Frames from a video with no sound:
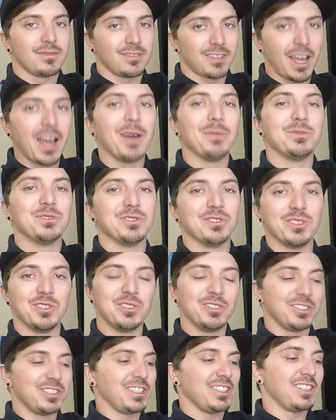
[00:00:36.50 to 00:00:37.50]

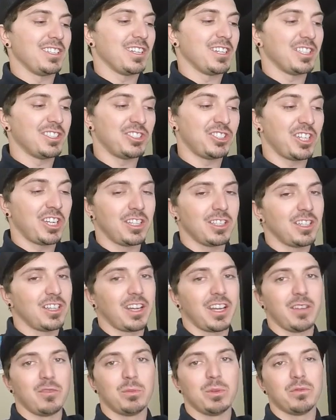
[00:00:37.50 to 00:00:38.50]
Absolutely. Jared and
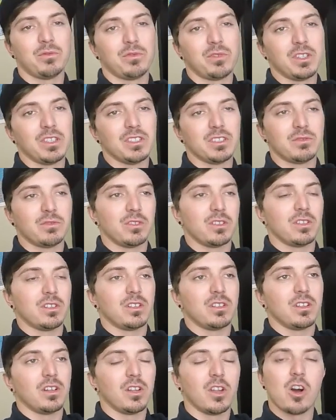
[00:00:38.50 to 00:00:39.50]
I have been friends for
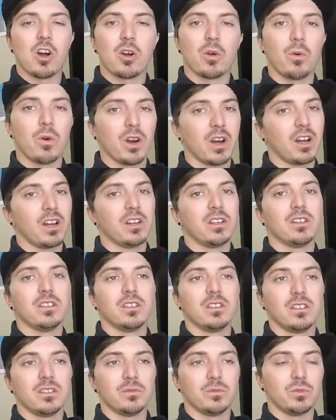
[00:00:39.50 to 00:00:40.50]
a long
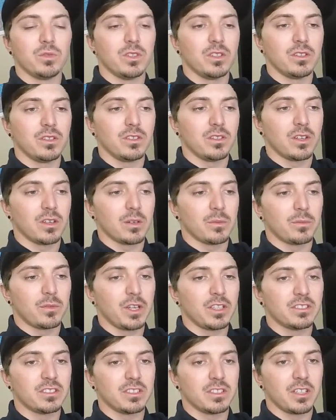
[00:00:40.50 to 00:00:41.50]
while. We
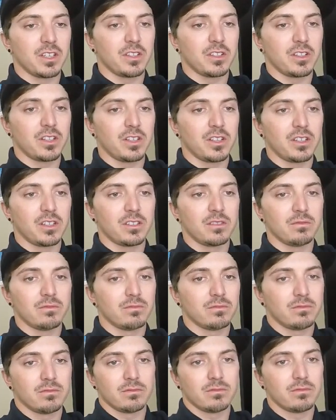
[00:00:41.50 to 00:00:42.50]
raced together
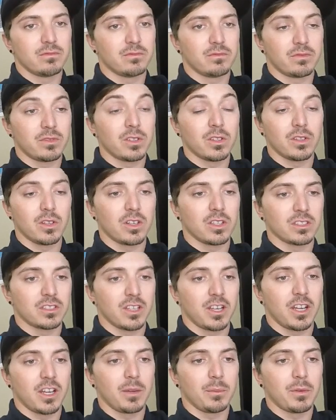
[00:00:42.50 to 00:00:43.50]
for a long
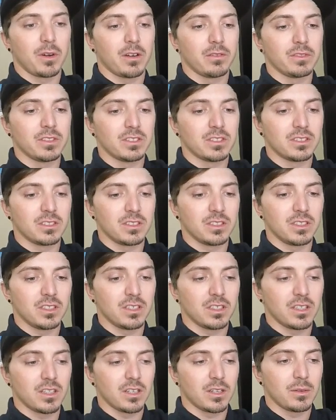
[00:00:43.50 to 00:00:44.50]
time,
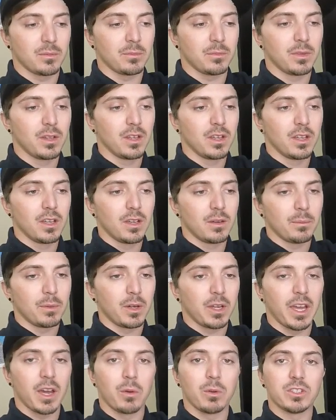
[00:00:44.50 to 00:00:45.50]
obviously.
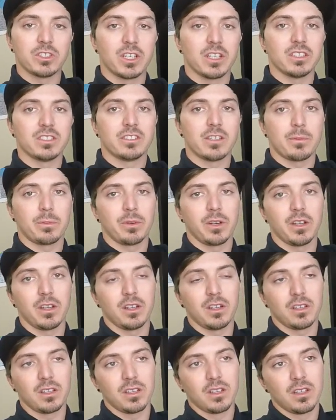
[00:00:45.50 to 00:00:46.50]
But yeah, we try to
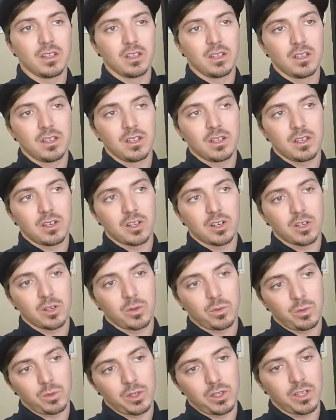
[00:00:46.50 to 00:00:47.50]
separate
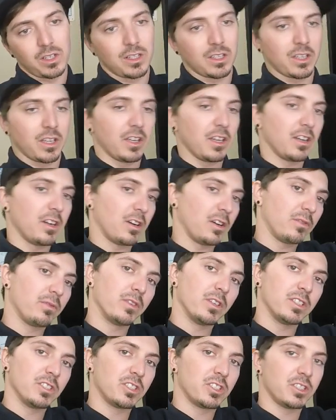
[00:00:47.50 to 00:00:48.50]
our work and our
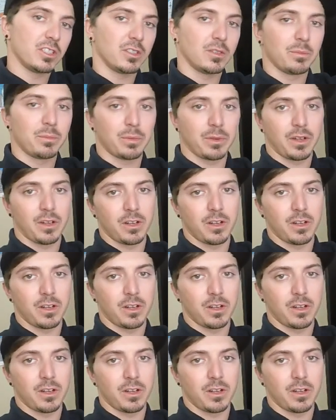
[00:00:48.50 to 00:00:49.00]
friendship